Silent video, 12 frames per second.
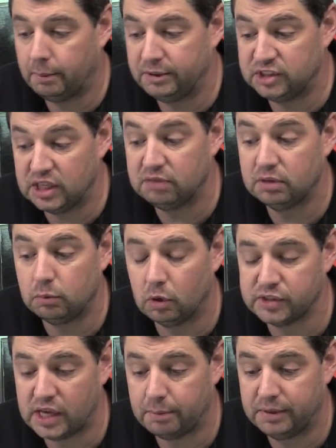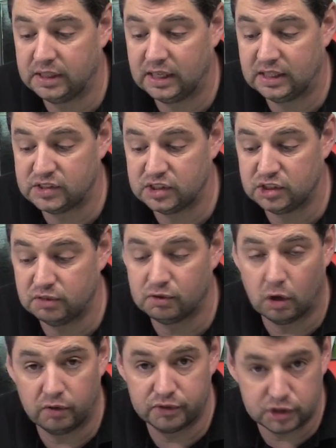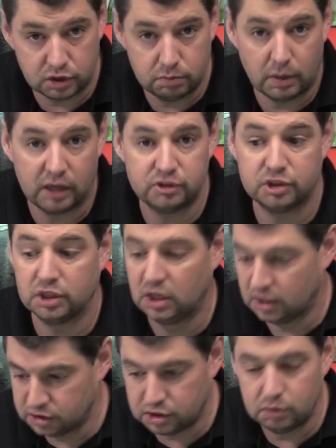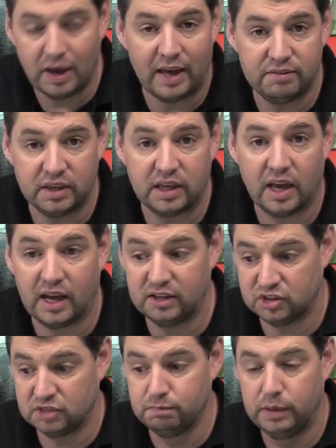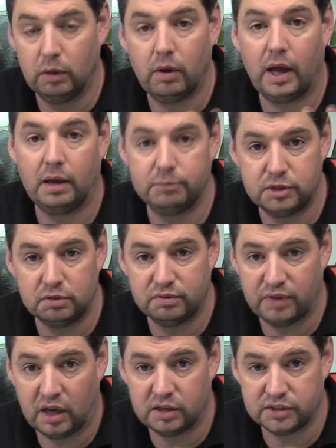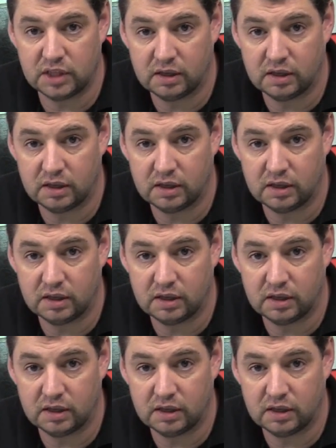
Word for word: but generally what's happened is is you've gone too much too heavy and it's just built up too fast.